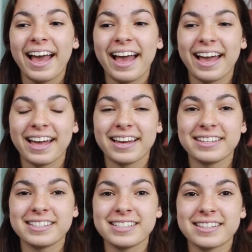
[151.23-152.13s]

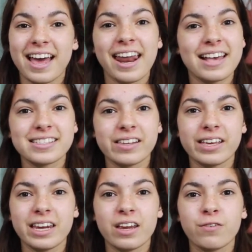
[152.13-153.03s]
And that
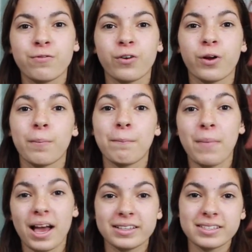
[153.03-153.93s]
escalated for
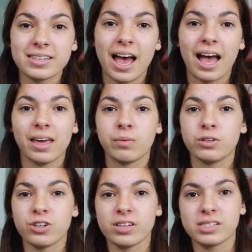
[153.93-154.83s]
months. I
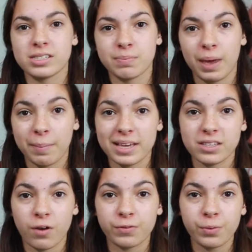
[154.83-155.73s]
would just make
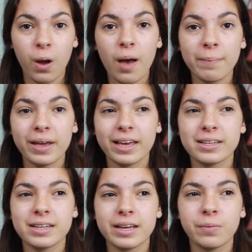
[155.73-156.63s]
myself throw up,
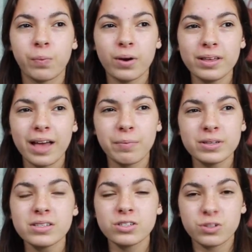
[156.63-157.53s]
and I
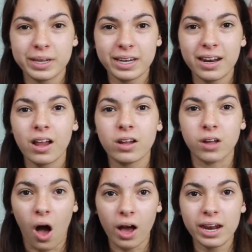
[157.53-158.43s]
wasn't doing it a
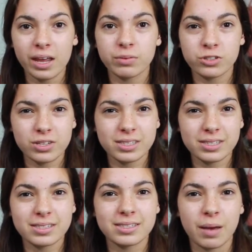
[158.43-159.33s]
lot. It was
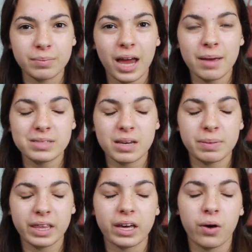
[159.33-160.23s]
just sometimes I'd
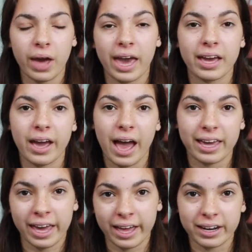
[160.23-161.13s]
be like, okay, I
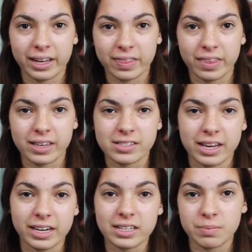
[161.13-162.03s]
can't eat this.
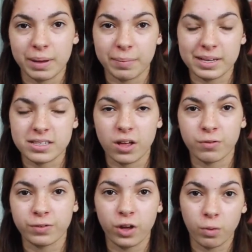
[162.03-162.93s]
I need to make
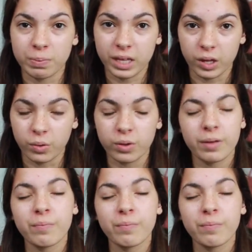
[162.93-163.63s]
myself go puke.